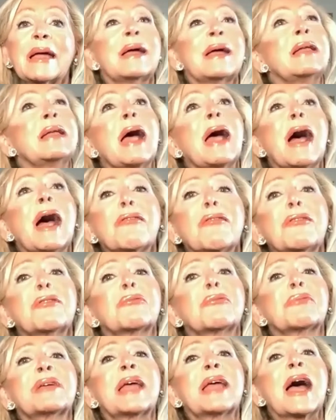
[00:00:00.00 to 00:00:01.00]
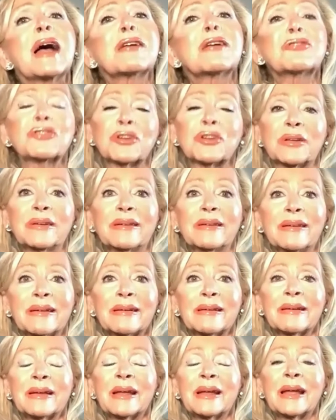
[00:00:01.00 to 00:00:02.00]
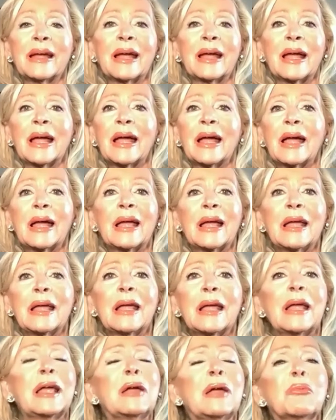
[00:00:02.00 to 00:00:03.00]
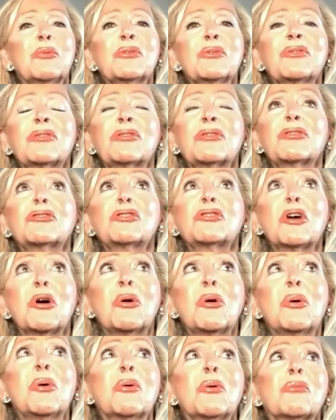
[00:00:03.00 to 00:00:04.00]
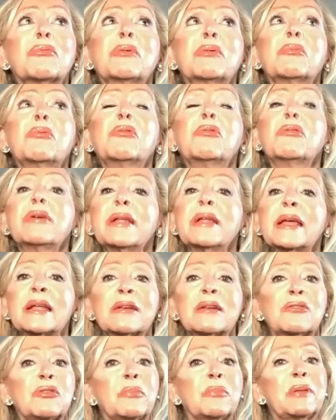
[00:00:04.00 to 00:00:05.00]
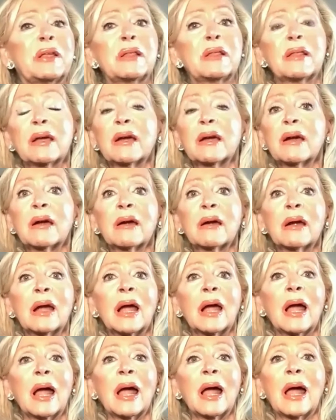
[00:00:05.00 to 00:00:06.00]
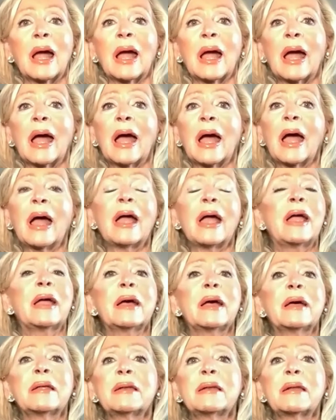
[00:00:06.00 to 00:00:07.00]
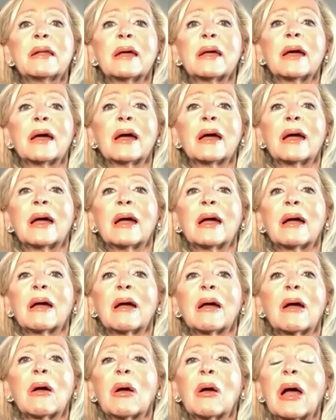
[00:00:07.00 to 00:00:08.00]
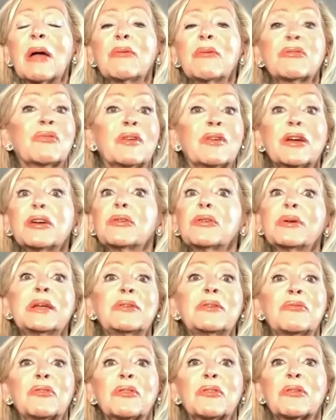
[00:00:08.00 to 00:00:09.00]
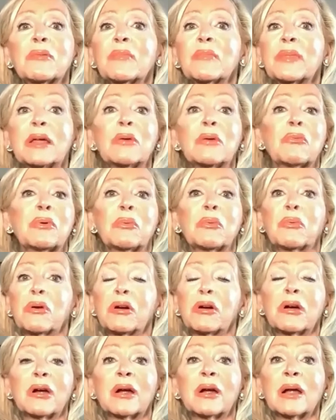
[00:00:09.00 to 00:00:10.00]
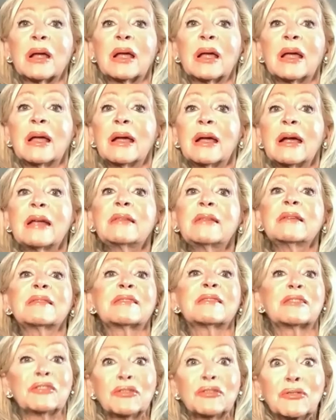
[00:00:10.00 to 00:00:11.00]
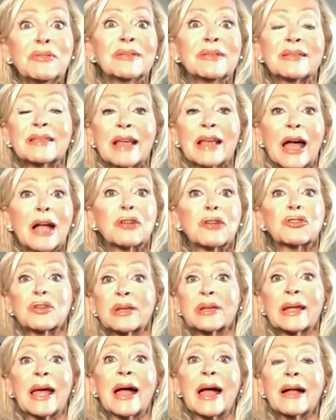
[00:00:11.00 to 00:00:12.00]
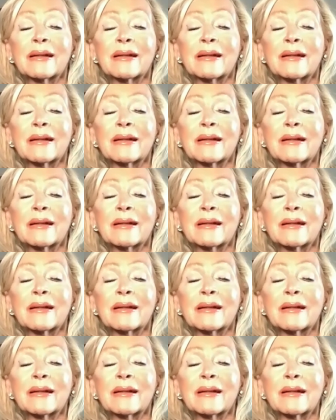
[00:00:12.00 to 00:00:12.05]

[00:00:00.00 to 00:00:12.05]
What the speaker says: and had their reaction, it was so rewarding to be there. And I was very grateful that we were. And the students actually